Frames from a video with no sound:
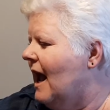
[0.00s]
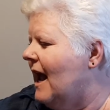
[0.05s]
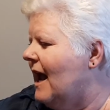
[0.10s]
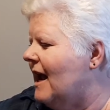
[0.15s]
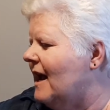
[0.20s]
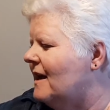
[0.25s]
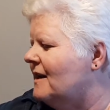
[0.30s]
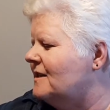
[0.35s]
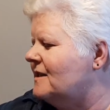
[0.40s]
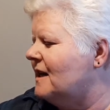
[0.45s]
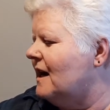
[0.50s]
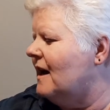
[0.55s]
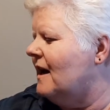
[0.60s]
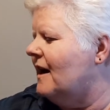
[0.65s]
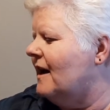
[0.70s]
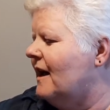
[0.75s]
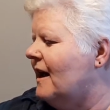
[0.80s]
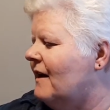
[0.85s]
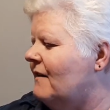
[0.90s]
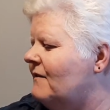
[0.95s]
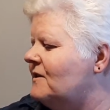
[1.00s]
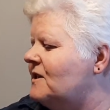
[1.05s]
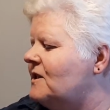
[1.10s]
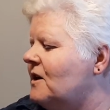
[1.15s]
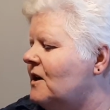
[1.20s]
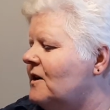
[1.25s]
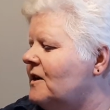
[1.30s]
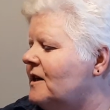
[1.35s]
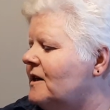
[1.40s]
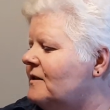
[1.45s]
And I have
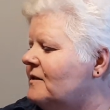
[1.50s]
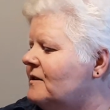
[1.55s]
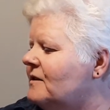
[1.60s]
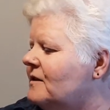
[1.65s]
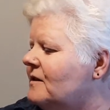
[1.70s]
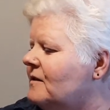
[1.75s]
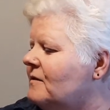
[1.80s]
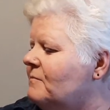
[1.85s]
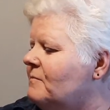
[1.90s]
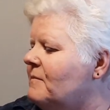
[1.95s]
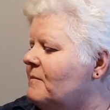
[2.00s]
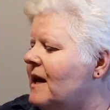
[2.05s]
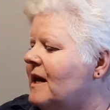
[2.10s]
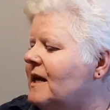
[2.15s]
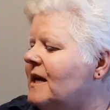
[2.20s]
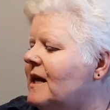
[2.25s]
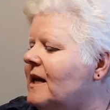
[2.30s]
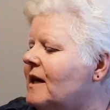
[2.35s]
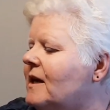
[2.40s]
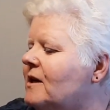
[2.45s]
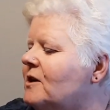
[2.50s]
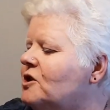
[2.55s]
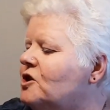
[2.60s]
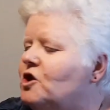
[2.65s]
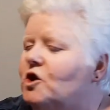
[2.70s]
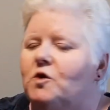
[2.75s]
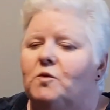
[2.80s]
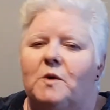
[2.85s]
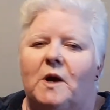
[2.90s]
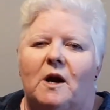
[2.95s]
started making
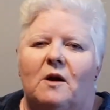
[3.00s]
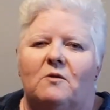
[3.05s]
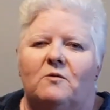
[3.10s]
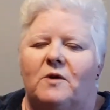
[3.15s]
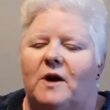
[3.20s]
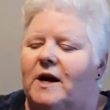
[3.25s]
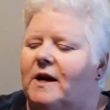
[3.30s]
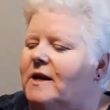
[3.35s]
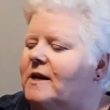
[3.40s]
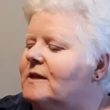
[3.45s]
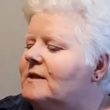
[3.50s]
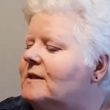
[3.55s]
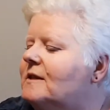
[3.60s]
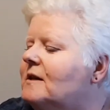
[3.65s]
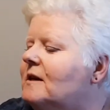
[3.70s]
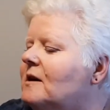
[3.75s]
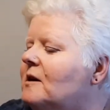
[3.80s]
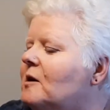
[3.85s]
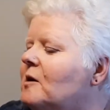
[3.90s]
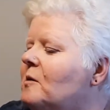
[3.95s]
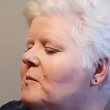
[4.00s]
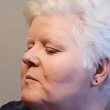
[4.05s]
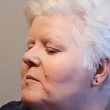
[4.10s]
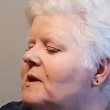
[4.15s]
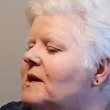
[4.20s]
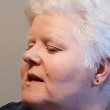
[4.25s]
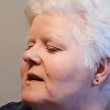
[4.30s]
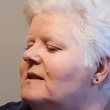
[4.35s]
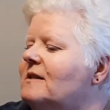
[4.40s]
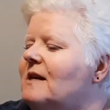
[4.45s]
two round grannies
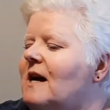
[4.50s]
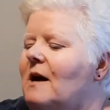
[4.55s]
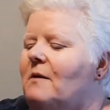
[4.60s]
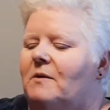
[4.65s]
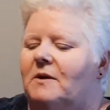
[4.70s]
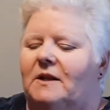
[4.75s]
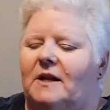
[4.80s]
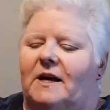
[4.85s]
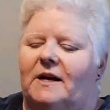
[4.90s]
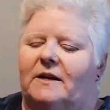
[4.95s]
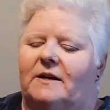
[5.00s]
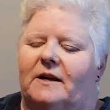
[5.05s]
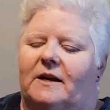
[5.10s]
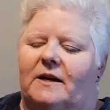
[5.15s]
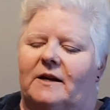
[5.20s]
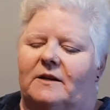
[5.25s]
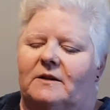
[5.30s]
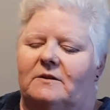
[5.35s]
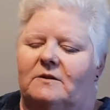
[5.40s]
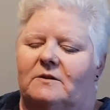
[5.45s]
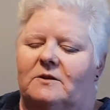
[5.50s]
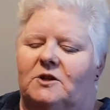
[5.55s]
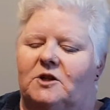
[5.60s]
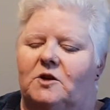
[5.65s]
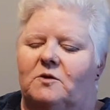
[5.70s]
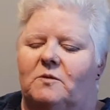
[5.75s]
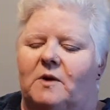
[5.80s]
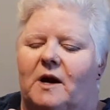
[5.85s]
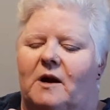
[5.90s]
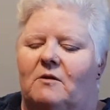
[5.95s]
because I would like a
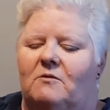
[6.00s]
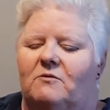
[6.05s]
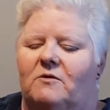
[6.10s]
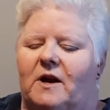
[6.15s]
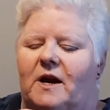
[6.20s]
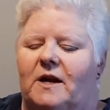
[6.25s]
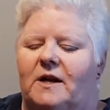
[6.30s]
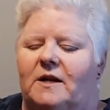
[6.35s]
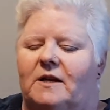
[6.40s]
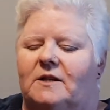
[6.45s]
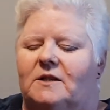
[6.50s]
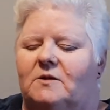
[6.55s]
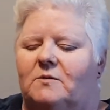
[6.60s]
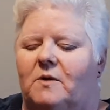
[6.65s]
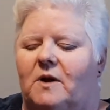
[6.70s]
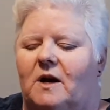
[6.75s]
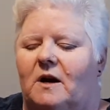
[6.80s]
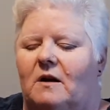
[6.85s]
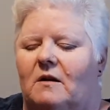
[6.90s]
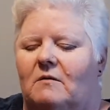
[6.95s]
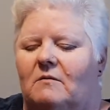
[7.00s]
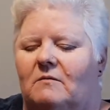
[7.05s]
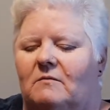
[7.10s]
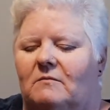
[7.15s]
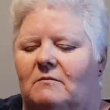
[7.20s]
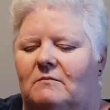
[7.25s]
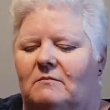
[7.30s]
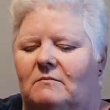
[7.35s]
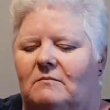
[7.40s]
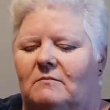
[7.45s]
two round granny square
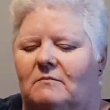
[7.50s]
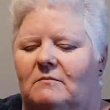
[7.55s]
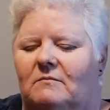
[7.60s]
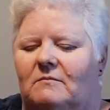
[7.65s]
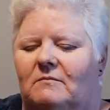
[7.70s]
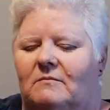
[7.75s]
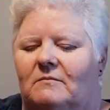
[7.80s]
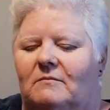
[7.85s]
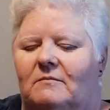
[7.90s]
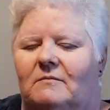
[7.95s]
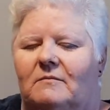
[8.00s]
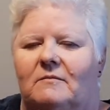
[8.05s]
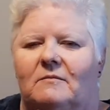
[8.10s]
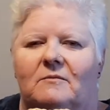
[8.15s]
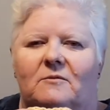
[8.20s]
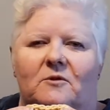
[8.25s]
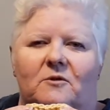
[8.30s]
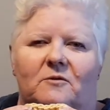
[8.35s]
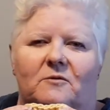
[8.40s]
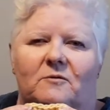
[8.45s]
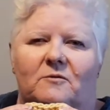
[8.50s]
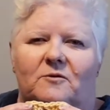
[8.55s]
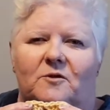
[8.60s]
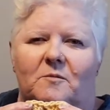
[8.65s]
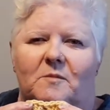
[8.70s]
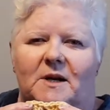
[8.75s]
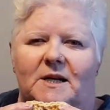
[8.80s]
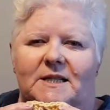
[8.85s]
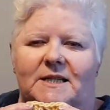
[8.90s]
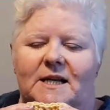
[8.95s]

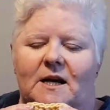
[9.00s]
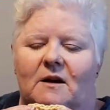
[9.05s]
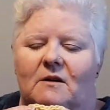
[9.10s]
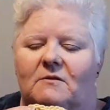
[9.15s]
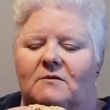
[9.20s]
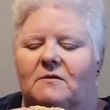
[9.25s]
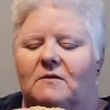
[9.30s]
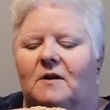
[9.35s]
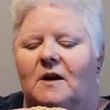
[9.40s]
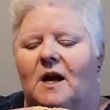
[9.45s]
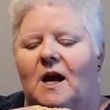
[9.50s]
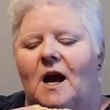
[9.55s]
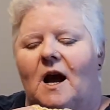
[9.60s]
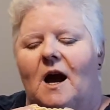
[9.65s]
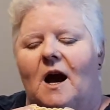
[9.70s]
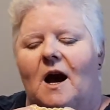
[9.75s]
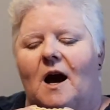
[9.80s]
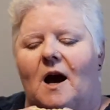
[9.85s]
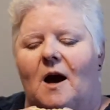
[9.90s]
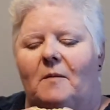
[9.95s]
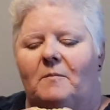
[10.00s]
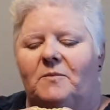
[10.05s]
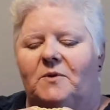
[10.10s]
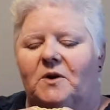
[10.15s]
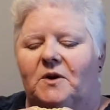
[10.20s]
for myself. Um,